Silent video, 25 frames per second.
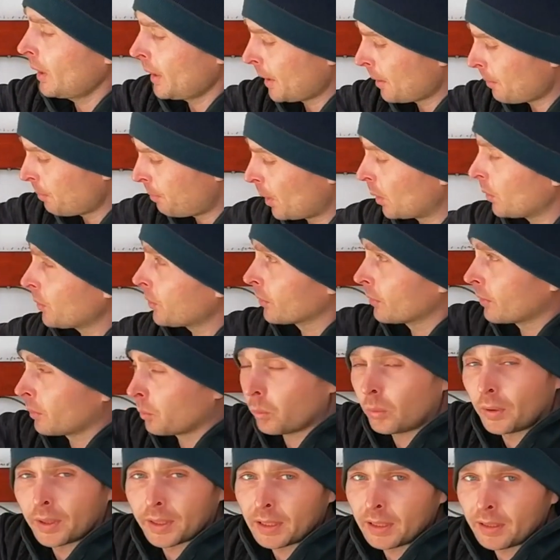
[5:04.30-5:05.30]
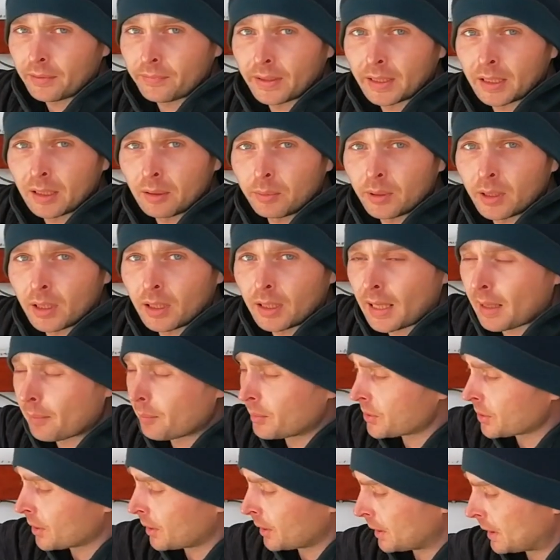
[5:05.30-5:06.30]
Um, both are widely available on
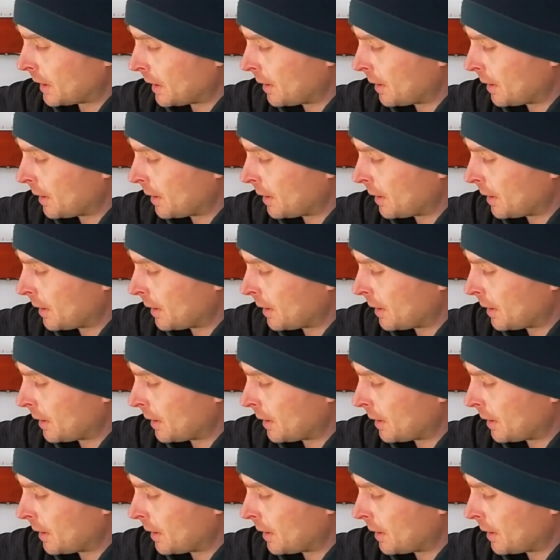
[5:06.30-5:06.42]
Amazon